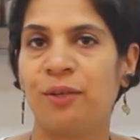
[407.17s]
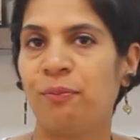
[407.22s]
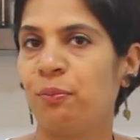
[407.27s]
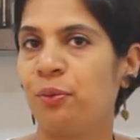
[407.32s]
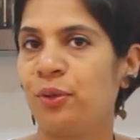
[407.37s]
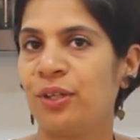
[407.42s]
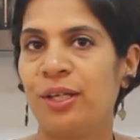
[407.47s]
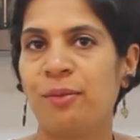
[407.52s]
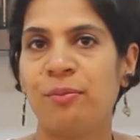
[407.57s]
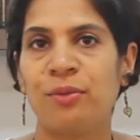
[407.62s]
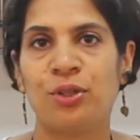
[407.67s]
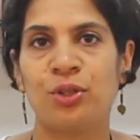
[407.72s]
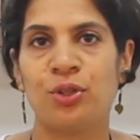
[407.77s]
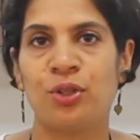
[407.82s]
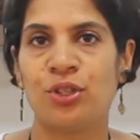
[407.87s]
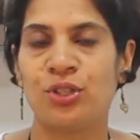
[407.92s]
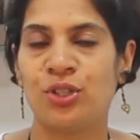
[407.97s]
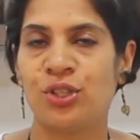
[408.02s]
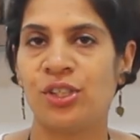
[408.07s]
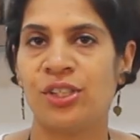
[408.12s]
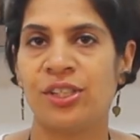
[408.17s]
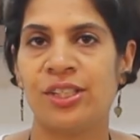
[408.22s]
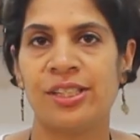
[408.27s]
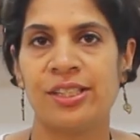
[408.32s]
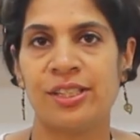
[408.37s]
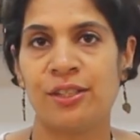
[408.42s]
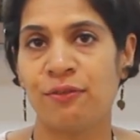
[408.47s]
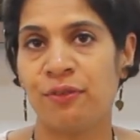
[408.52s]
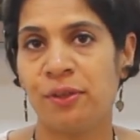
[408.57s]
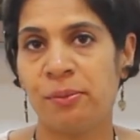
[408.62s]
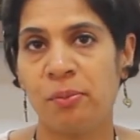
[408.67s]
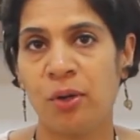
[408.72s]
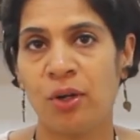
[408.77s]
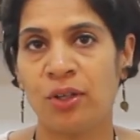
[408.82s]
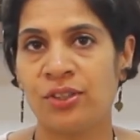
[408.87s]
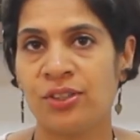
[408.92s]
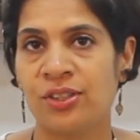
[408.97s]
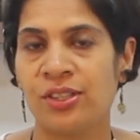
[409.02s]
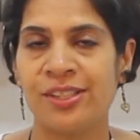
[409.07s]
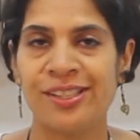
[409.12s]
Put them into your children's tiffin
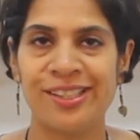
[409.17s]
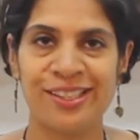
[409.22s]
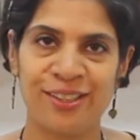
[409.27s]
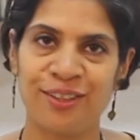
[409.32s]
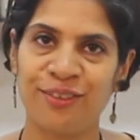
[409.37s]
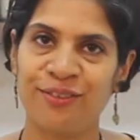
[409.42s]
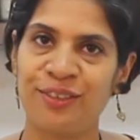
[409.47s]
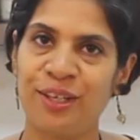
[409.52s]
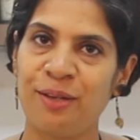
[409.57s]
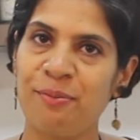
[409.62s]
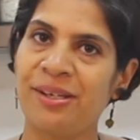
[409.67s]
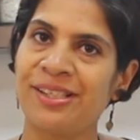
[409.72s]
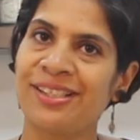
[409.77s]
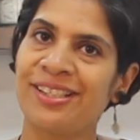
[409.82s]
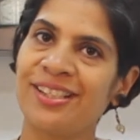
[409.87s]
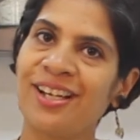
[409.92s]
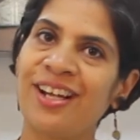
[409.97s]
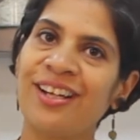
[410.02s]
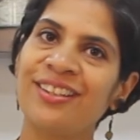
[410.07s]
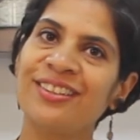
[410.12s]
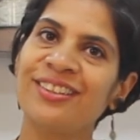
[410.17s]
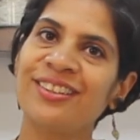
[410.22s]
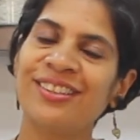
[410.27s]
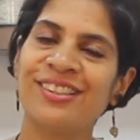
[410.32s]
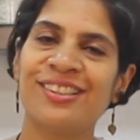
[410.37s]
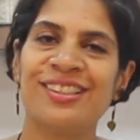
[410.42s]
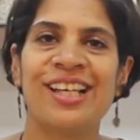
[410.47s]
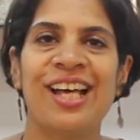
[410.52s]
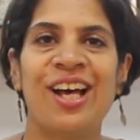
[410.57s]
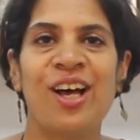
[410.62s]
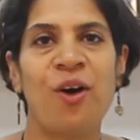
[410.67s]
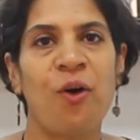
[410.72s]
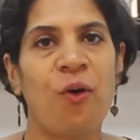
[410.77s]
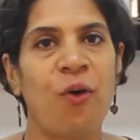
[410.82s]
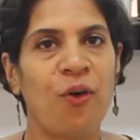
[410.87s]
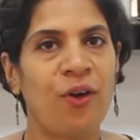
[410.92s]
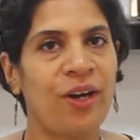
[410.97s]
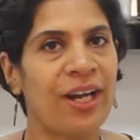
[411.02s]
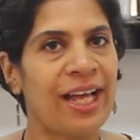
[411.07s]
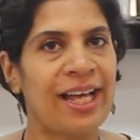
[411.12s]
boxes, serve them as starters
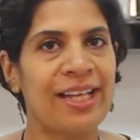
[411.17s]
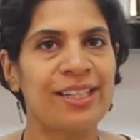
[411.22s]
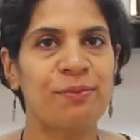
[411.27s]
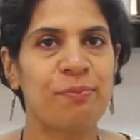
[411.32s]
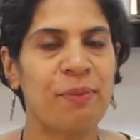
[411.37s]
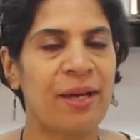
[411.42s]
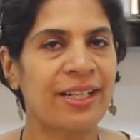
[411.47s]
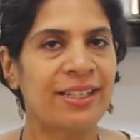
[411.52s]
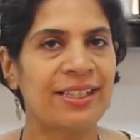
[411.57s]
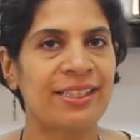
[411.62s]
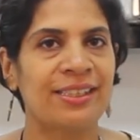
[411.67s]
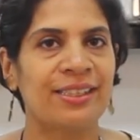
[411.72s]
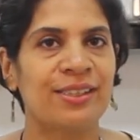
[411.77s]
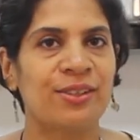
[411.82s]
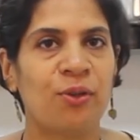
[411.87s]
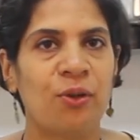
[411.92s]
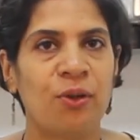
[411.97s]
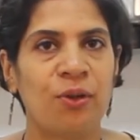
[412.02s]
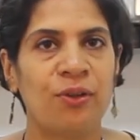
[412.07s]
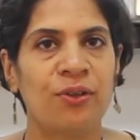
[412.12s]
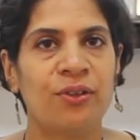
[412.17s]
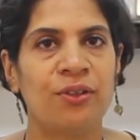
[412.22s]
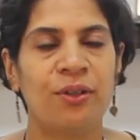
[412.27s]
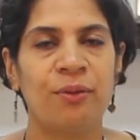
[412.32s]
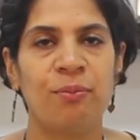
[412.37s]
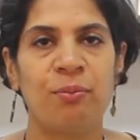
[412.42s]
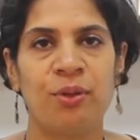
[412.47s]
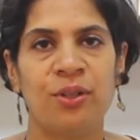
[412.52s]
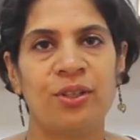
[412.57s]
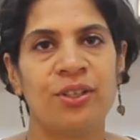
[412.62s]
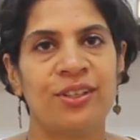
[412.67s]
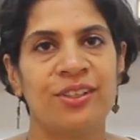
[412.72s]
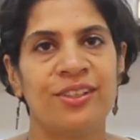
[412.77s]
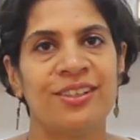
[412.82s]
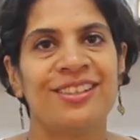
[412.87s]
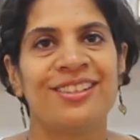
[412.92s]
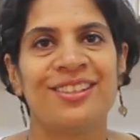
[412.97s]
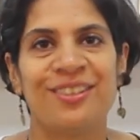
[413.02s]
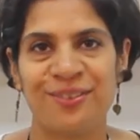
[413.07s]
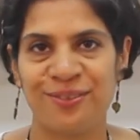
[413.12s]
or as patties or
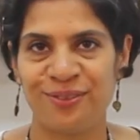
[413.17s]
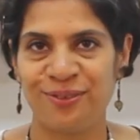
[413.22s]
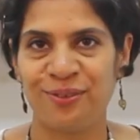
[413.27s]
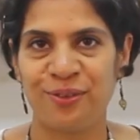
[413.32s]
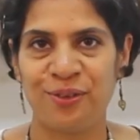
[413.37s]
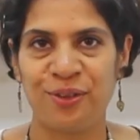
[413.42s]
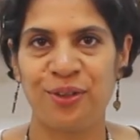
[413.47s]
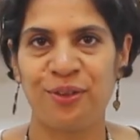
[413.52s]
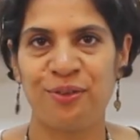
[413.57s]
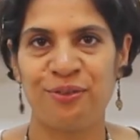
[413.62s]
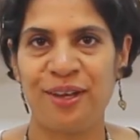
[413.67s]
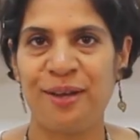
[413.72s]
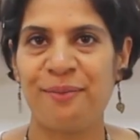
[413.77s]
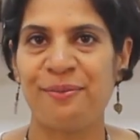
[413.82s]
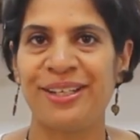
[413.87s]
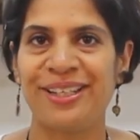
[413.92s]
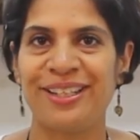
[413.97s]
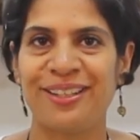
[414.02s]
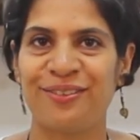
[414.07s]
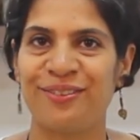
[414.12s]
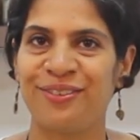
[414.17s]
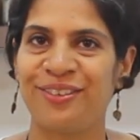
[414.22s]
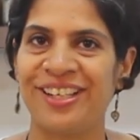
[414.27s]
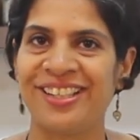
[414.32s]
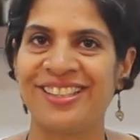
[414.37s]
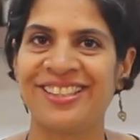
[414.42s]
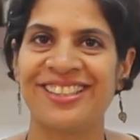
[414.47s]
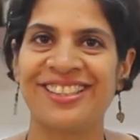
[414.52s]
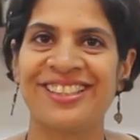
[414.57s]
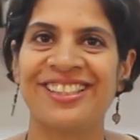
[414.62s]
burgers for your family and friends.